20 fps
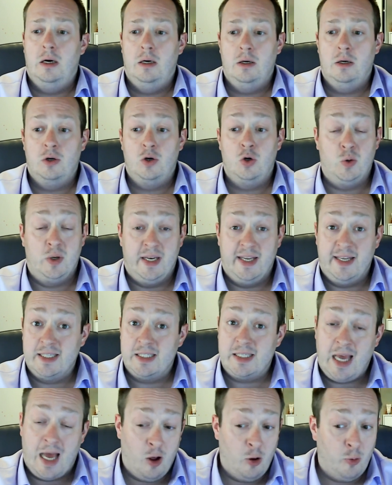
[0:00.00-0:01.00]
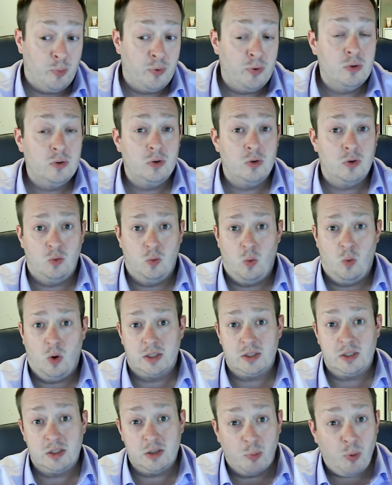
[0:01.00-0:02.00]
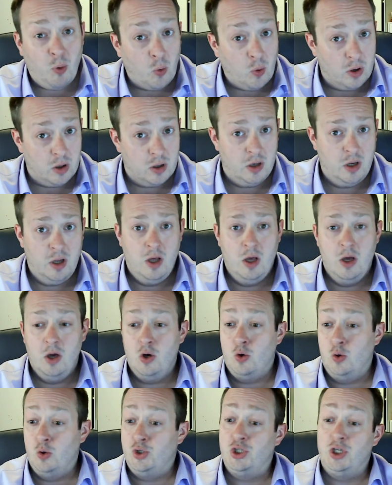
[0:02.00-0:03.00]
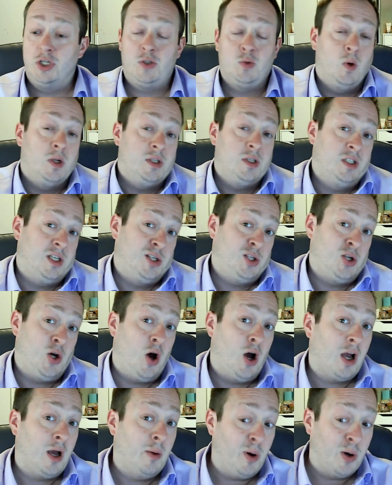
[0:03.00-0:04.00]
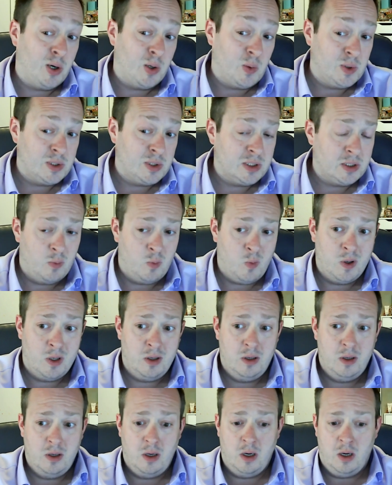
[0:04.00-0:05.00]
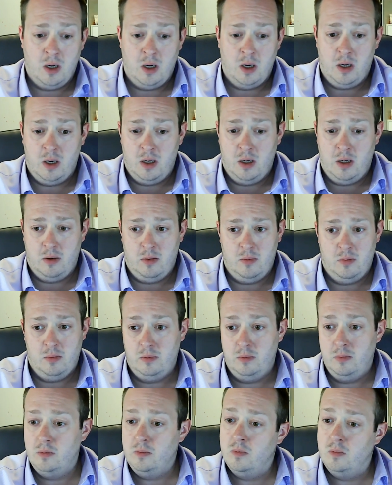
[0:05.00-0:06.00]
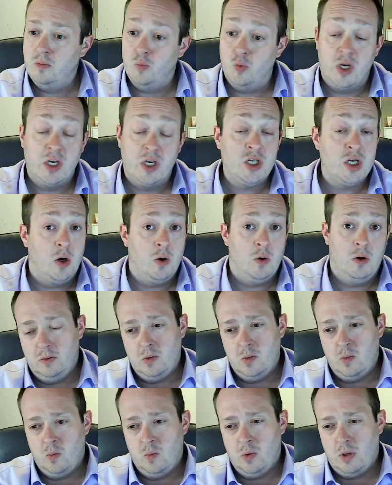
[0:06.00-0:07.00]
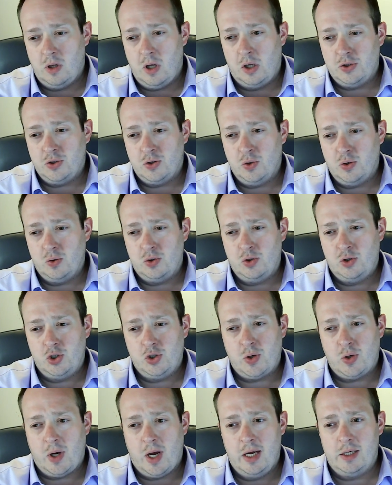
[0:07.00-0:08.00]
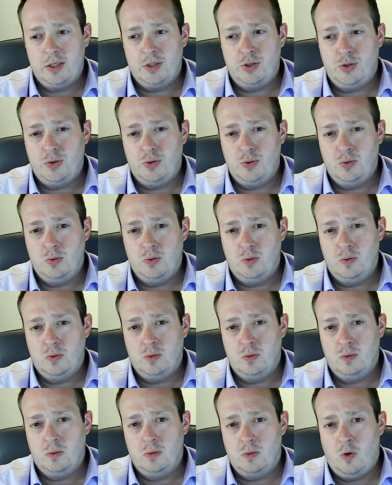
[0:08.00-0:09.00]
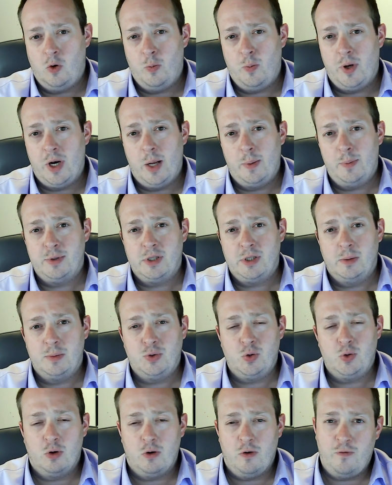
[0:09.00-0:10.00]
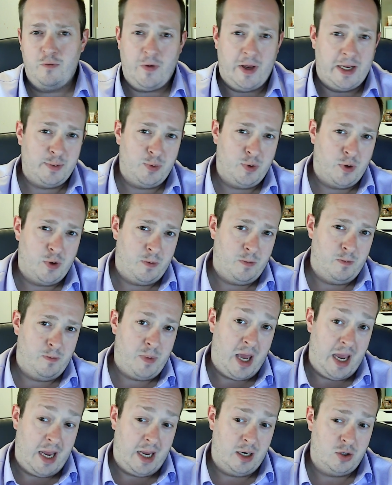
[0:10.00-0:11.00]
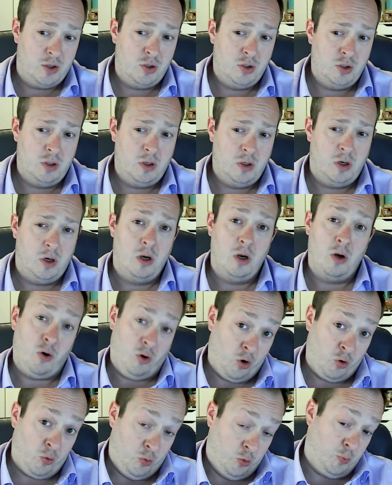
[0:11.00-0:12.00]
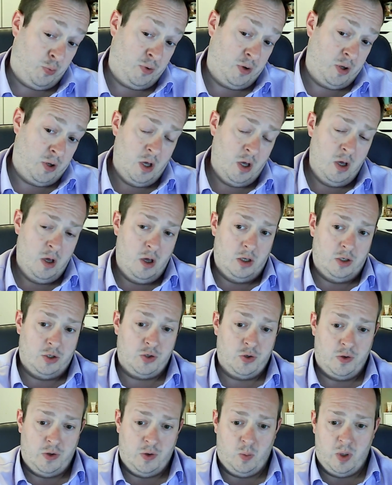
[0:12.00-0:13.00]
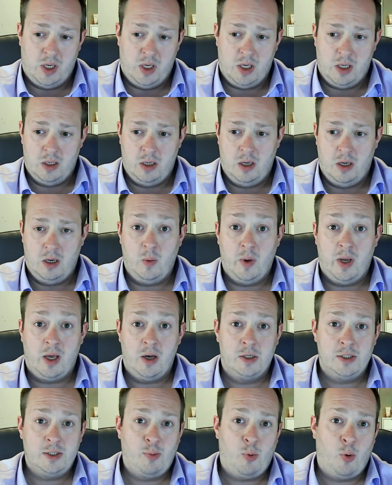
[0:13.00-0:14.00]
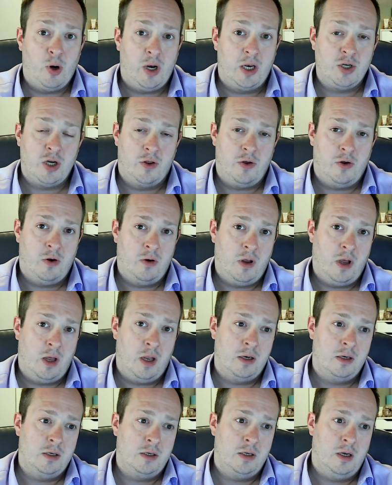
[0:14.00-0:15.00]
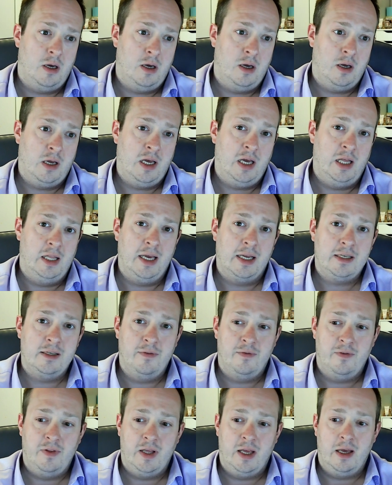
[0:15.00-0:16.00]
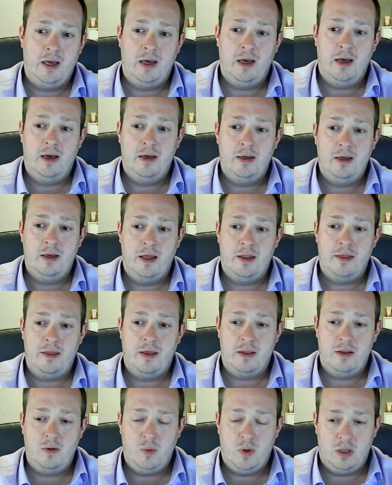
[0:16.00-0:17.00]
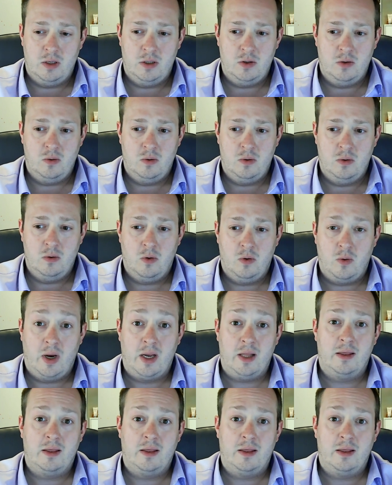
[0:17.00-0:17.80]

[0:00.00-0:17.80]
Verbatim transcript: who needs help, who wants support, who just wants to talk about it with someone, reach out. We'll also try to open up some sort of Facebook page or group so that we can all support each other, and collectively I think that we can do great